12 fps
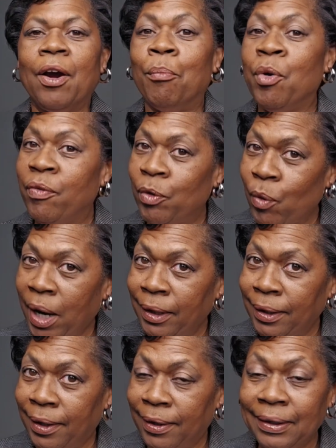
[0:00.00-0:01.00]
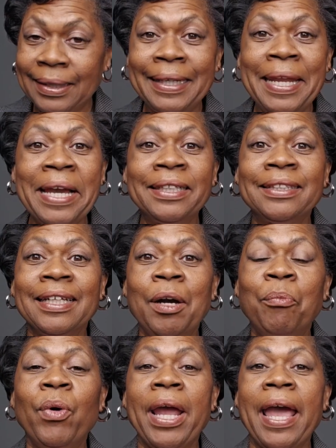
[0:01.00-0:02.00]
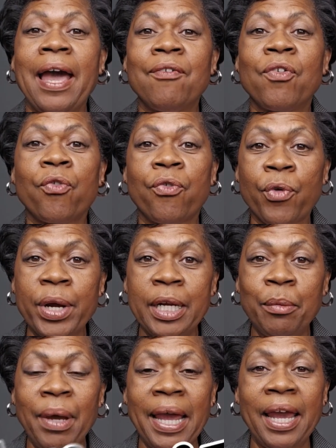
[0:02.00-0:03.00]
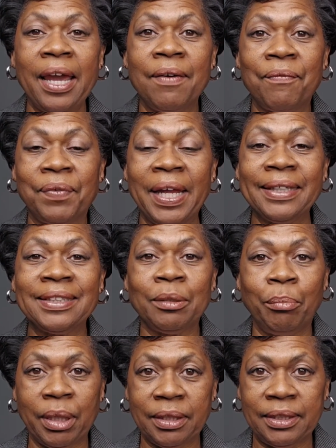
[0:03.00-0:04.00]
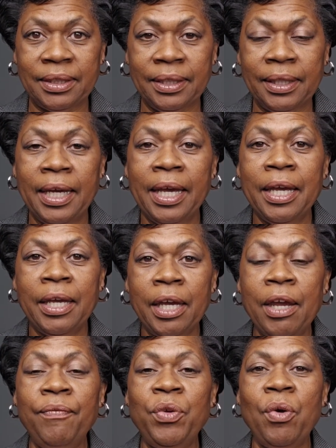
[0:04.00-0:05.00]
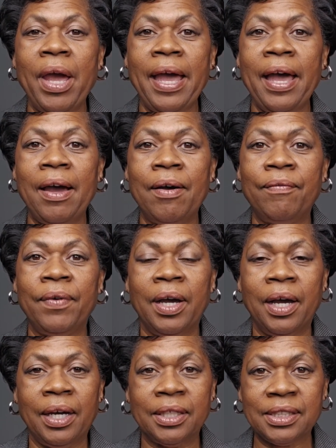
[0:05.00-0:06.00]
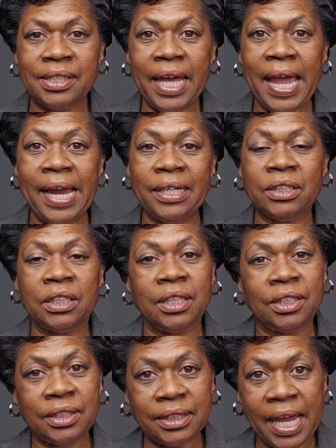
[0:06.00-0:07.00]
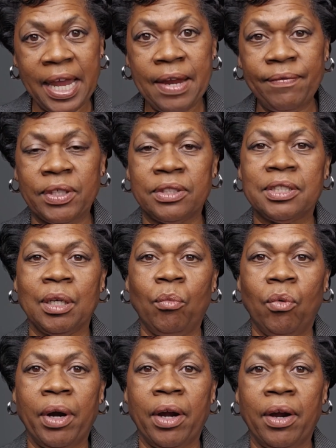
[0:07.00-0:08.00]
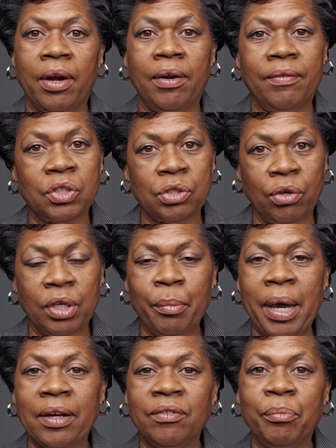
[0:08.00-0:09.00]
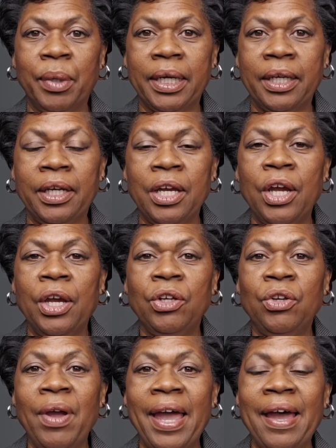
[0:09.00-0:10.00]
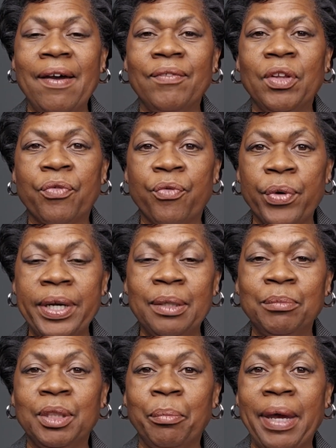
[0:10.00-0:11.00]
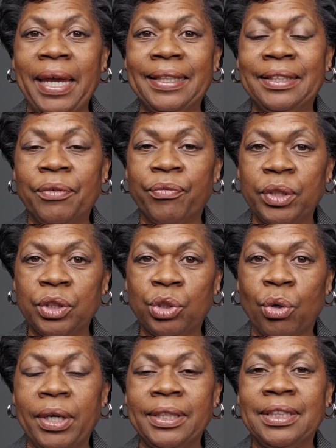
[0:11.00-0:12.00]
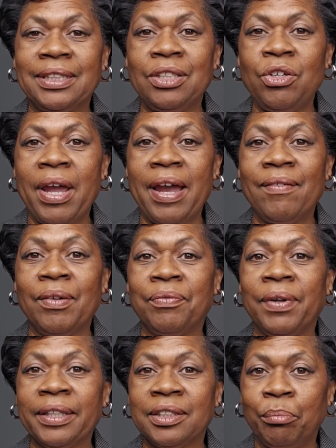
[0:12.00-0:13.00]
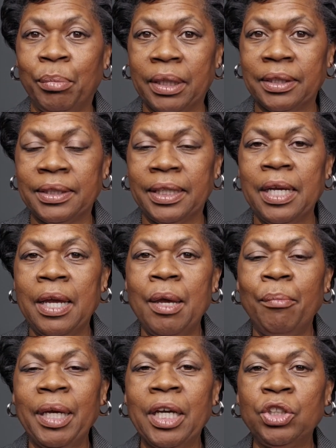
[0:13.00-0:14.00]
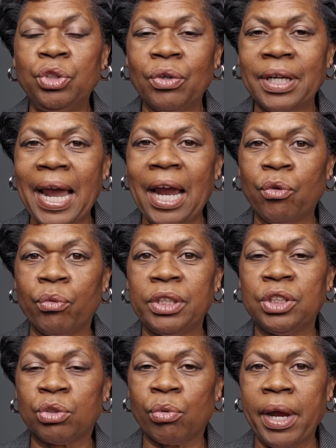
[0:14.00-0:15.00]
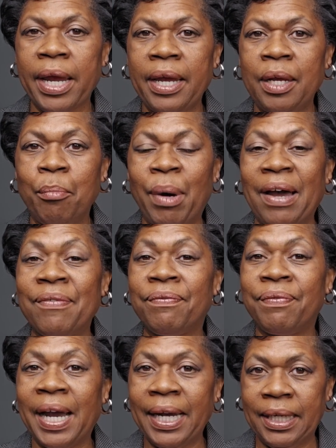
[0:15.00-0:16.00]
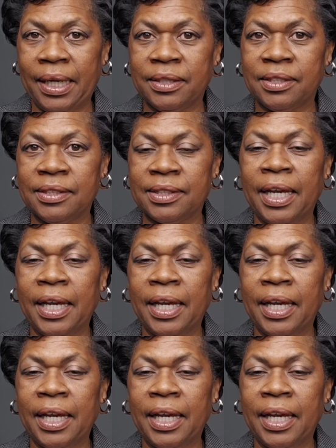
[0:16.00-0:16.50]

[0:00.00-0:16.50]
Moving right along. Next up, we have freedom and flexibility. If you have a stash saved somewhere of a certain amount of money, you have the freedom to make different choices, and you have the flexibility because you're not restrained by finances.